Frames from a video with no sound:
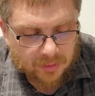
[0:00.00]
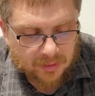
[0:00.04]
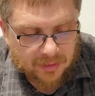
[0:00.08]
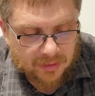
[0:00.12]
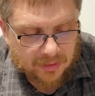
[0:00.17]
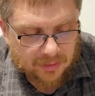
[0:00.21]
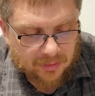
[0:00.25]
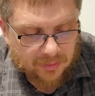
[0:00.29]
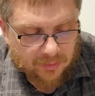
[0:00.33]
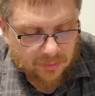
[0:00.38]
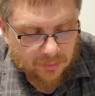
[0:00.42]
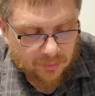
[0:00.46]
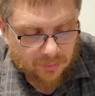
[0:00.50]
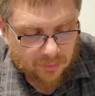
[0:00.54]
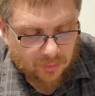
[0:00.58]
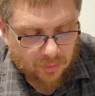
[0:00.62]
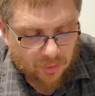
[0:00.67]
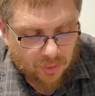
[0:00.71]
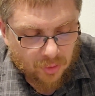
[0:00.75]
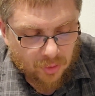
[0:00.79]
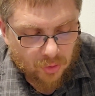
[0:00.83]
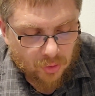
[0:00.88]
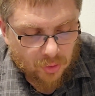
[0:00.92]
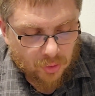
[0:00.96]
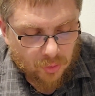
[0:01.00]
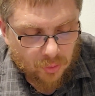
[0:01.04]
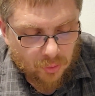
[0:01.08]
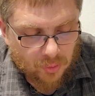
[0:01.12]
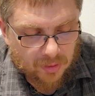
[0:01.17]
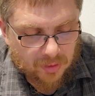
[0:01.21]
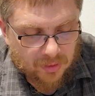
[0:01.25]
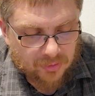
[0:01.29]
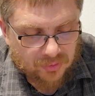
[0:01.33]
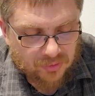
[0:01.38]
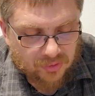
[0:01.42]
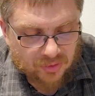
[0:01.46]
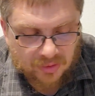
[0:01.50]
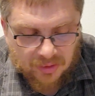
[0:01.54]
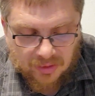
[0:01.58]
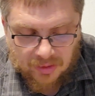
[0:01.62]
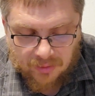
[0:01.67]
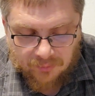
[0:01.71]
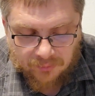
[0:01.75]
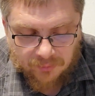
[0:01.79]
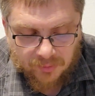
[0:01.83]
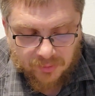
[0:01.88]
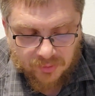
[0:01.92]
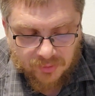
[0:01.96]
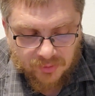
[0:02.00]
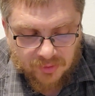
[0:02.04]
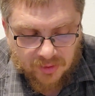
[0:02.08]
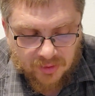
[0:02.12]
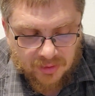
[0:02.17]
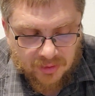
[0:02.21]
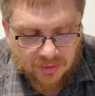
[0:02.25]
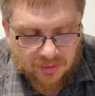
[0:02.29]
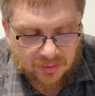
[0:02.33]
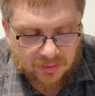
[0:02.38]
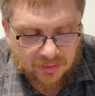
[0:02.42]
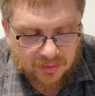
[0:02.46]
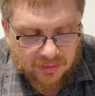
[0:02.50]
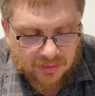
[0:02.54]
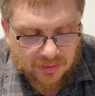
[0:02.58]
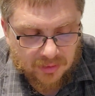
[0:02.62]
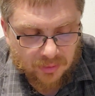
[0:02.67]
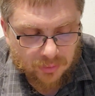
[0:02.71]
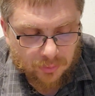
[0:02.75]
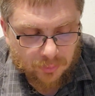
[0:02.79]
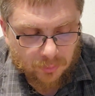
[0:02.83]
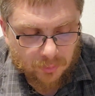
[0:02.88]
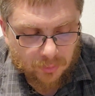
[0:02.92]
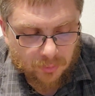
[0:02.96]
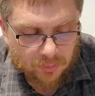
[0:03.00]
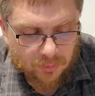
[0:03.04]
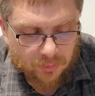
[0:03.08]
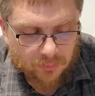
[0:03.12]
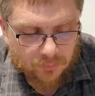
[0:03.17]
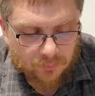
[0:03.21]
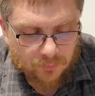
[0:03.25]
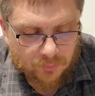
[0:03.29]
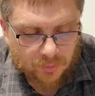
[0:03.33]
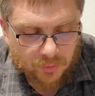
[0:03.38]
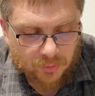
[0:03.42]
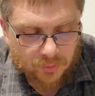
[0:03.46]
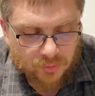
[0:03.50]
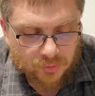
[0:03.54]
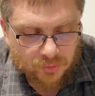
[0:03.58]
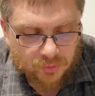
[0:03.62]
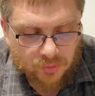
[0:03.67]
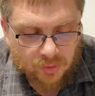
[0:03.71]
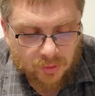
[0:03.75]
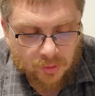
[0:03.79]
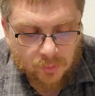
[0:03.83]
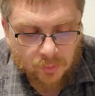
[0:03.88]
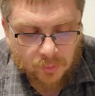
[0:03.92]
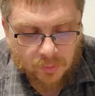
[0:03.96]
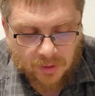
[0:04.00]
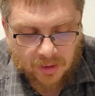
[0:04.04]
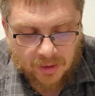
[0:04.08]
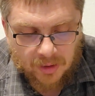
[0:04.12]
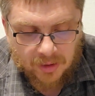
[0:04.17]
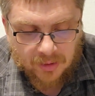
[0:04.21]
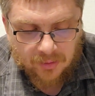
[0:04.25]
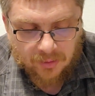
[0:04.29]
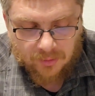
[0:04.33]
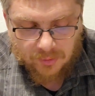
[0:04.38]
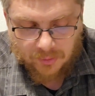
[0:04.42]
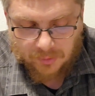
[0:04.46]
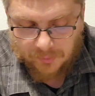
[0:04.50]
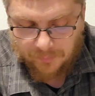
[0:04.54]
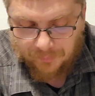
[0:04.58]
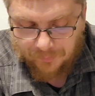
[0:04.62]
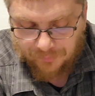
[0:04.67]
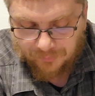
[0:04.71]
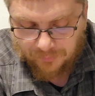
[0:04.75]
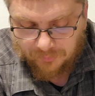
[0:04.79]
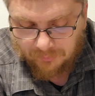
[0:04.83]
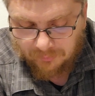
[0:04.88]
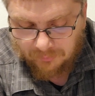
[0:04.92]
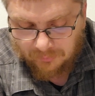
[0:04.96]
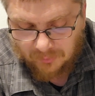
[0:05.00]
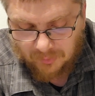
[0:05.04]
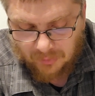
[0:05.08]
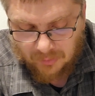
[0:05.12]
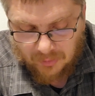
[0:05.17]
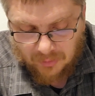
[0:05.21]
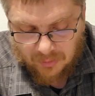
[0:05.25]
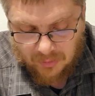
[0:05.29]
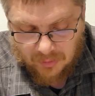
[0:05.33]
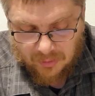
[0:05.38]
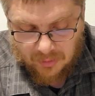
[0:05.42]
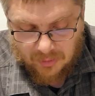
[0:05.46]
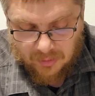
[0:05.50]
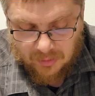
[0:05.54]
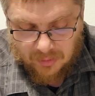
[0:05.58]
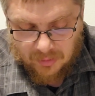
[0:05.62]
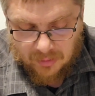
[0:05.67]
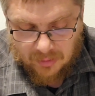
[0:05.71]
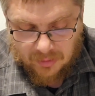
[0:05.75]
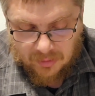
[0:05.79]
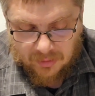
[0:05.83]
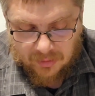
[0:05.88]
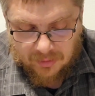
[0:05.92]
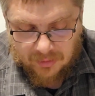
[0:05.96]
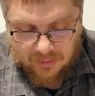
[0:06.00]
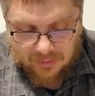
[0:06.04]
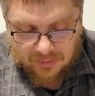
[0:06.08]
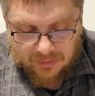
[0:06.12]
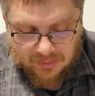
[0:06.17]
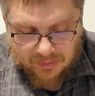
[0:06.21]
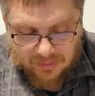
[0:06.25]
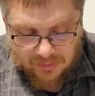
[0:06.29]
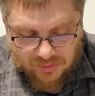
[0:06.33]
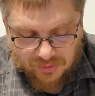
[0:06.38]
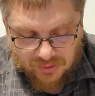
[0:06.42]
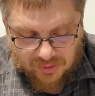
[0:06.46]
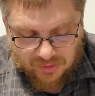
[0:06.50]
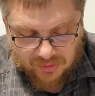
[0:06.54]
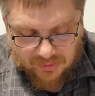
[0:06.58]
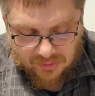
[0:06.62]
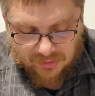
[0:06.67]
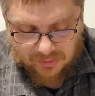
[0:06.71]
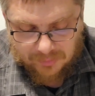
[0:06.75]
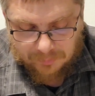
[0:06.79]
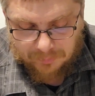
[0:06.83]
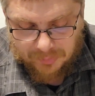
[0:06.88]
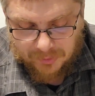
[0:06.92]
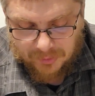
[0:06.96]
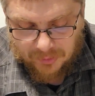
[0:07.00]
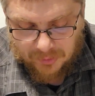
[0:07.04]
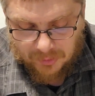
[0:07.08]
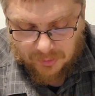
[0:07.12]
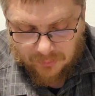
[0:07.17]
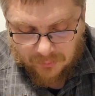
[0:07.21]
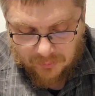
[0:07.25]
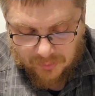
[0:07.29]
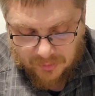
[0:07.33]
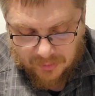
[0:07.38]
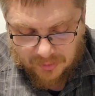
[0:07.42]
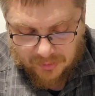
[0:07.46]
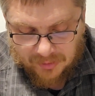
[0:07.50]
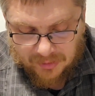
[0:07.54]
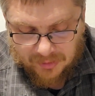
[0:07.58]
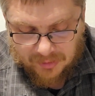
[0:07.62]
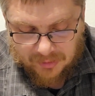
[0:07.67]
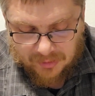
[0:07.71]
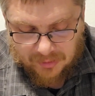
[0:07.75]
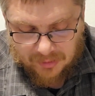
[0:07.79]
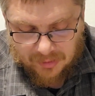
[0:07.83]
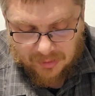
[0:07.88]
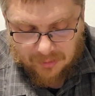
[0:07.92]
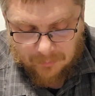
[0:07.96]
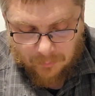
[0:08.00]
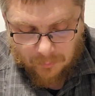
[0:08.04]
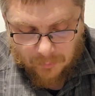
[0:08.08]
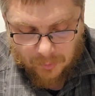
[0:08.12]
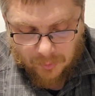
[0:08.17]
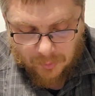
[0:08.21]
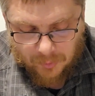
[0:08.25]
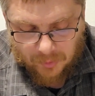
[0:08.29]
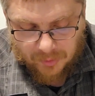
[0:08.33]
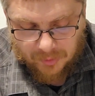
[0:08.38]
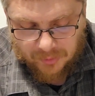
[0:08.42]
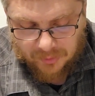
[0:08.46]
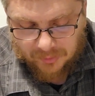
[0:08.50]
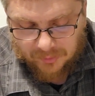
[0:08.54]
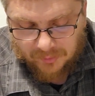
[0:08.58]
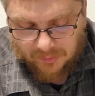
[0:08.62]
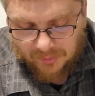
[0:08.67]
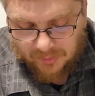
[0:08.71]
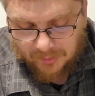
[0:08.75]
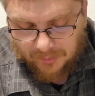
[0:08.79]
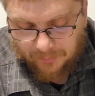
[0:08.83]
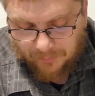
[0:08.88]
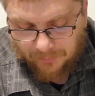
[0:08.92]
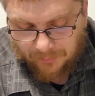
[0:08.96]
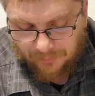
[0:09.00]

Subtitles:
here who has never sinned can throw the first stone at her." Then Jesus bent over again and wrote on the ground.